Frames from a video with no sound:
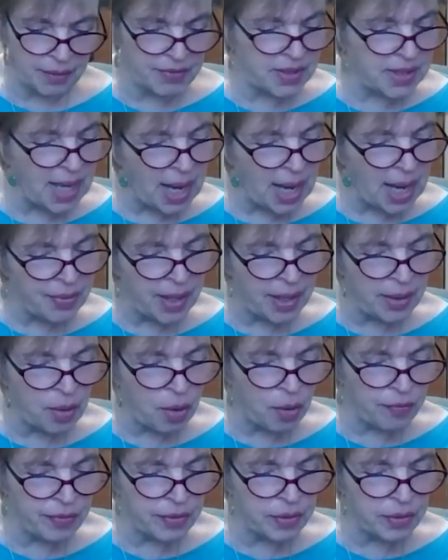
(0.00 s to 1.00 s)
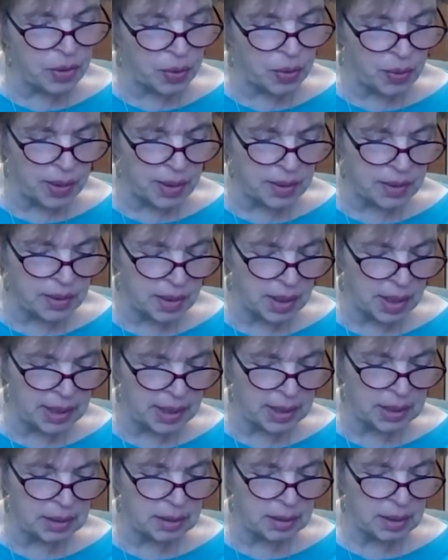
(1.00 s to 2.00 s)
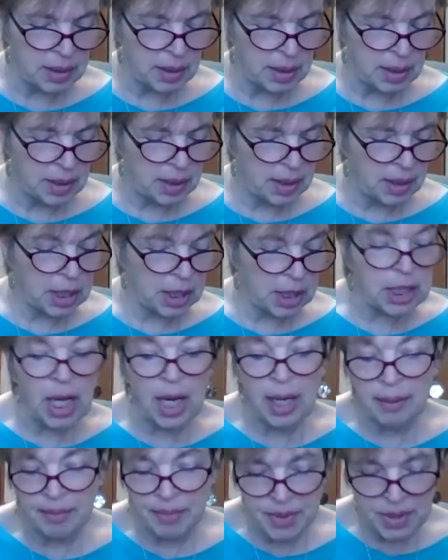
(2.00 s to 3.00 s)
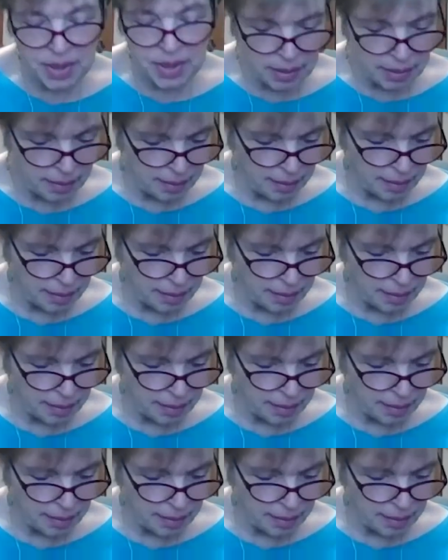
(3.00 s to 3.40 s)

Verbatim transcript: if South had overcalled in clubs,